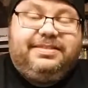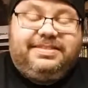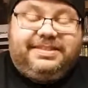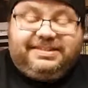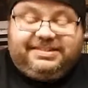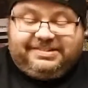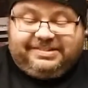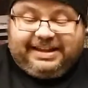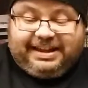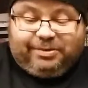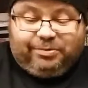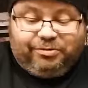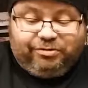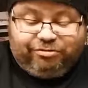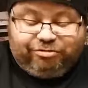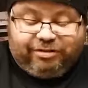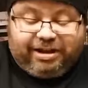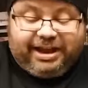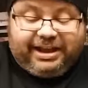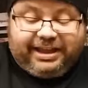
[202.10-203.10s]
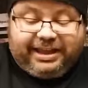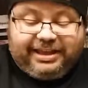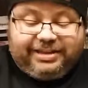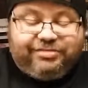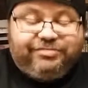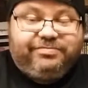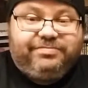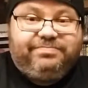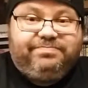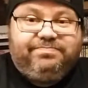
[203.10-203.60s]
The soundtrack
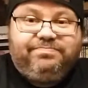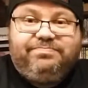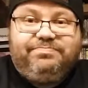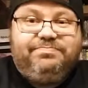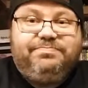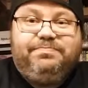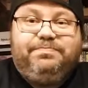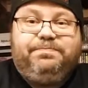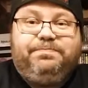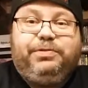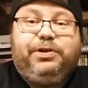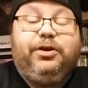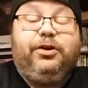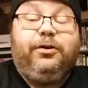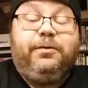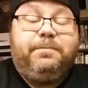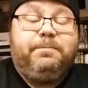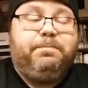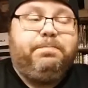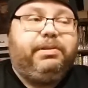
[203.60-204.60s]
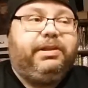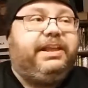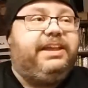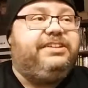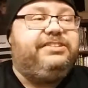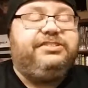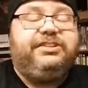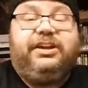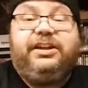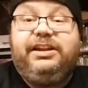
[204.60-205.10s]
is pure
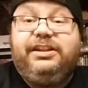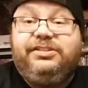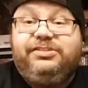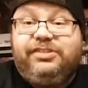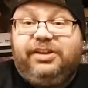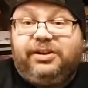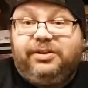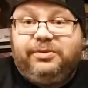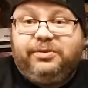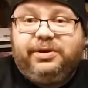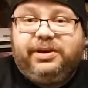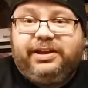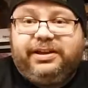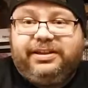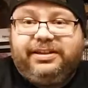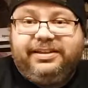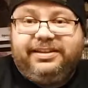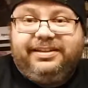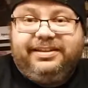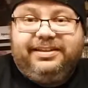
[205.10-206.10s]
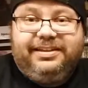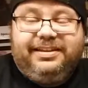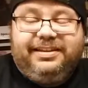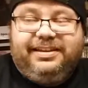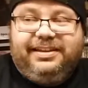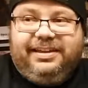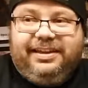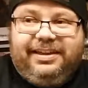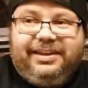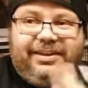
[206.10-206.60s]
bliss on its own,
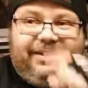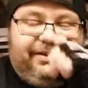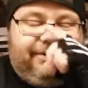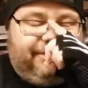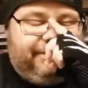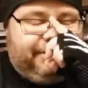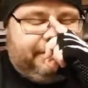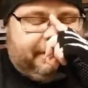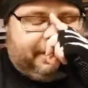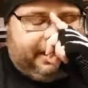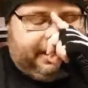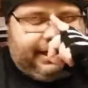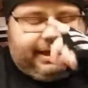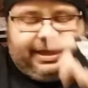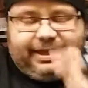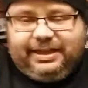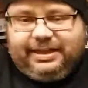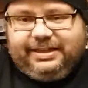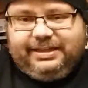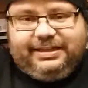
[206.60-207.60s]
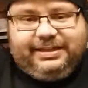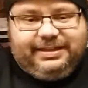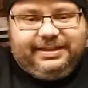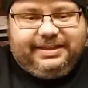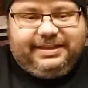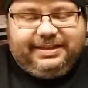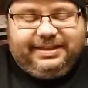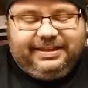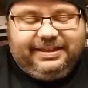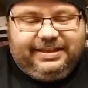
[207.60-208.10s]
you know,
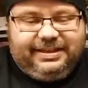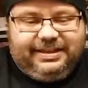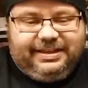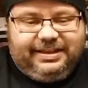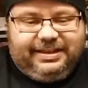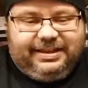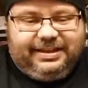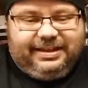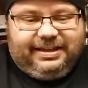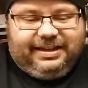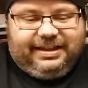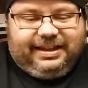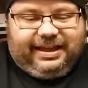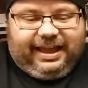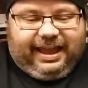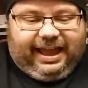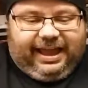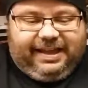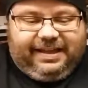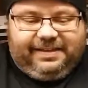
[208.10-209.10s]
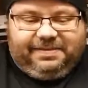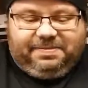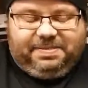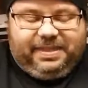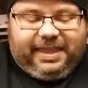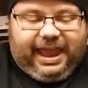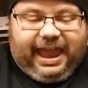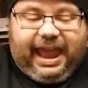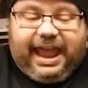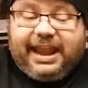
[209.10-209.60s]

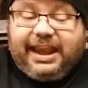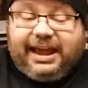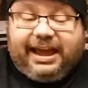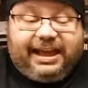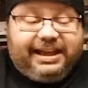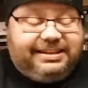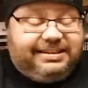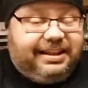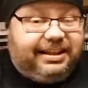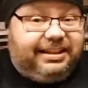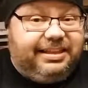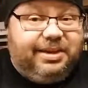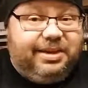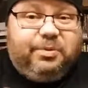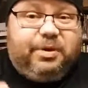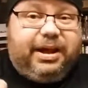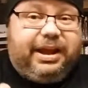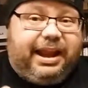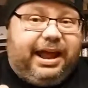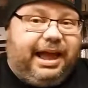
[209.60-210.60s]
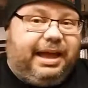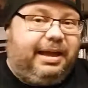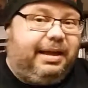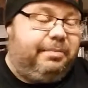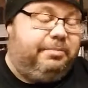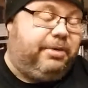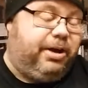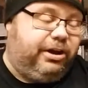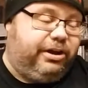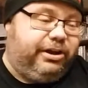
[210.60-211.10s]
and I tell you what,
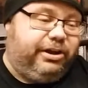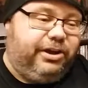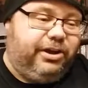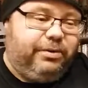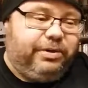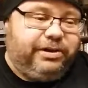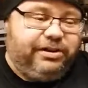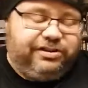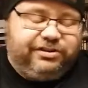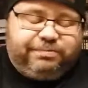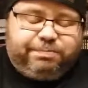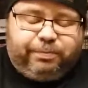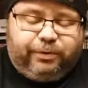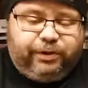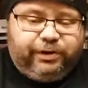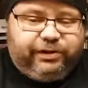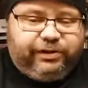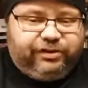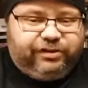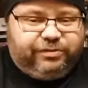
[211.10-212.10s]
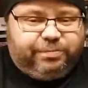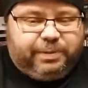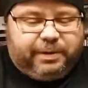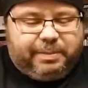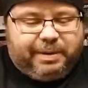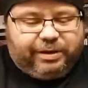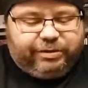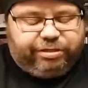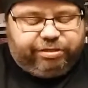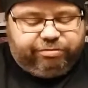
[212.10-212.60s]
I'm not going to go into spoilers,
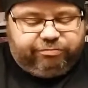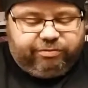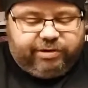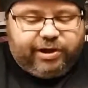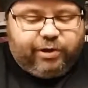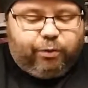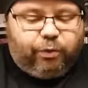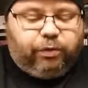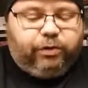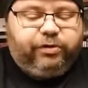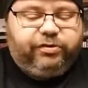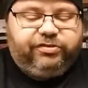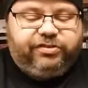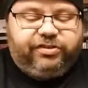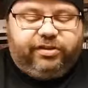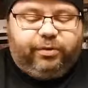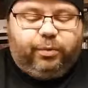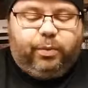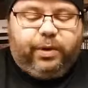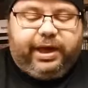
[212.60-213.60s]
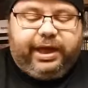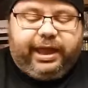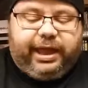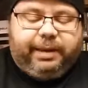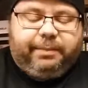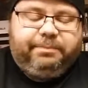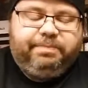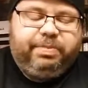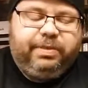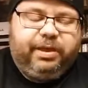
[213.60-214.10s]
but about three quarters of the
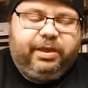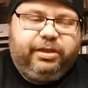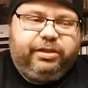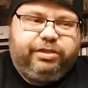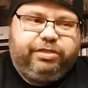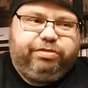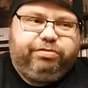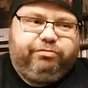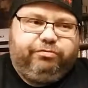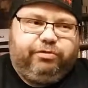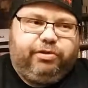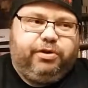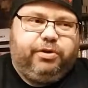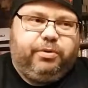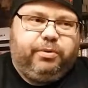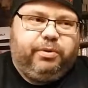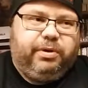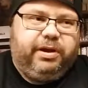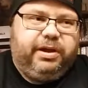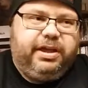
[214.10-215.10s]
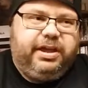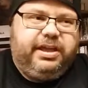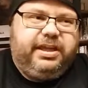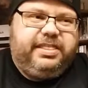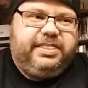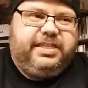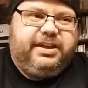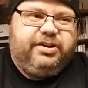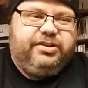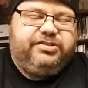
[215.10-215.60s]
way through,
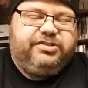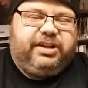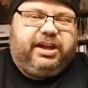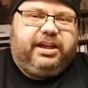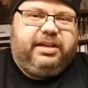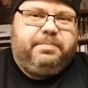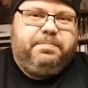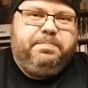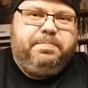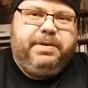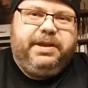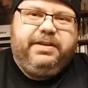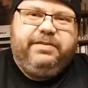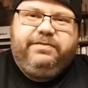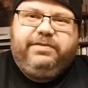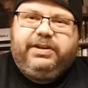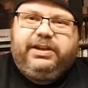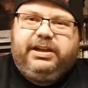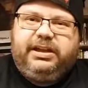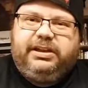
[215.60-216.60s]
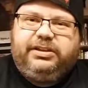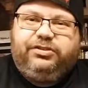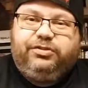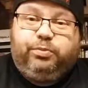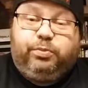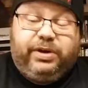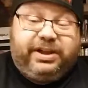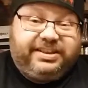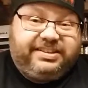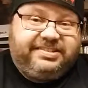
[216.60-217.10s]
there's a bit of a
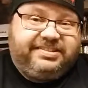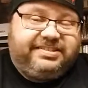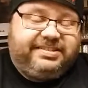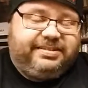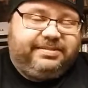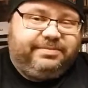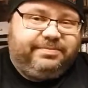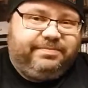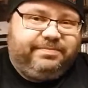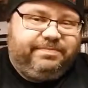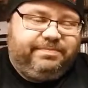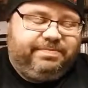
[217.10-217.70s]
twist